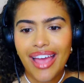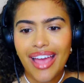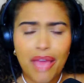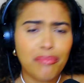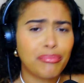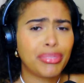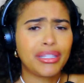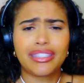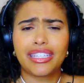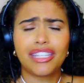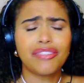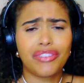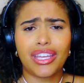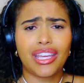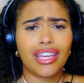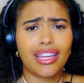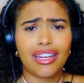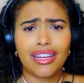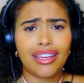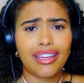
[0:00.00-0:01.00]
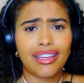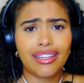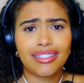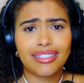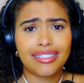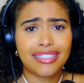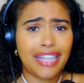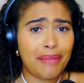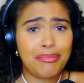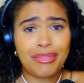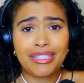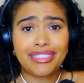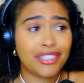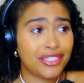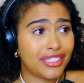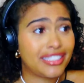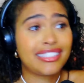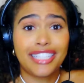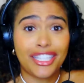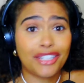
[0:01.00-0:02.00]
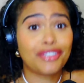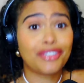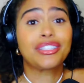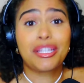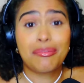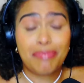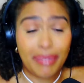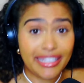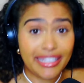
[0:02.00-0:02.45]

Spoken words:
and believing in it. I mean, it's literally